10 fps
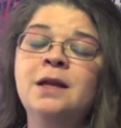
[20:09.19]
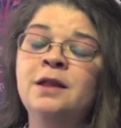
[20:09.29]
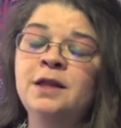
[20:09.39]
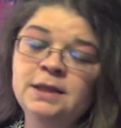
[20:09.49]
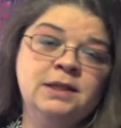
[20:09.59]

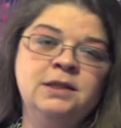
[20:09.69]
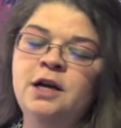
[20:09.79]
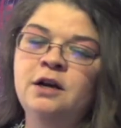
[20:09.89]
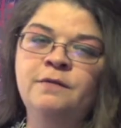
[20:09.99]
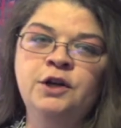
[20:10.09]
this
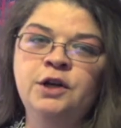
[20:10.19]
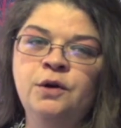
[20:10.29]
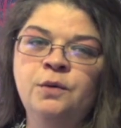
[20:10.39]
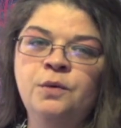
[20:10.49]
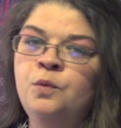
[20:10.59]
entire
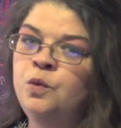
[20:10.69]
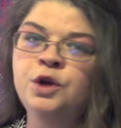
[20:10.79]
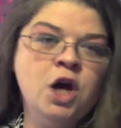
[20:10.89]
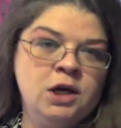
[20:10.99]
video would not